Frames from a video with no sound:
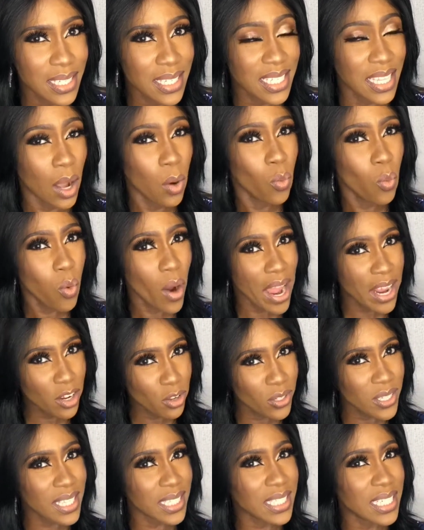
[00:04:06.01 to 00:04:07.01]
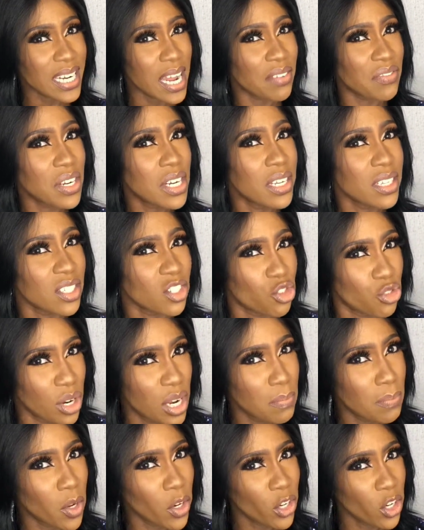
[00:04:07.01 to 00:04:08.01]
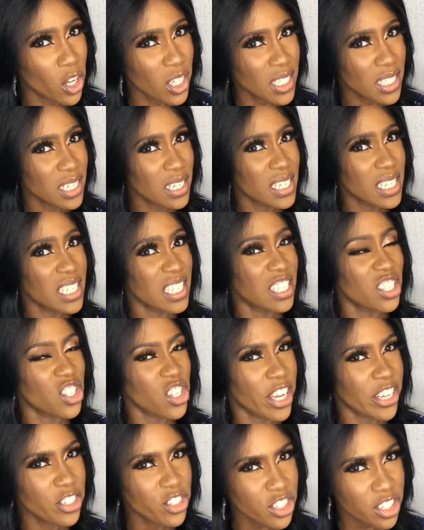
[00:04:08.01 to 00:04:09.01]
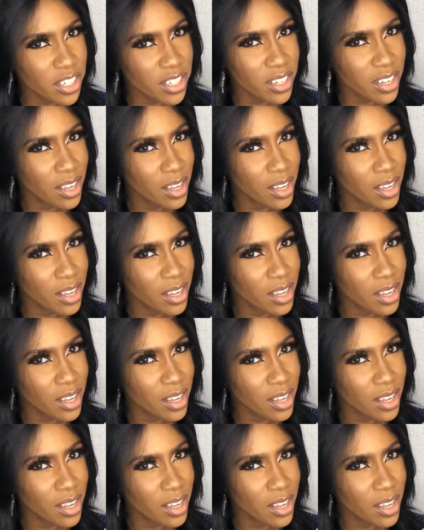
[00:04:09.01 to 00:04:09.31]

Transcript: Is that when you started having this dream or nursing this intention?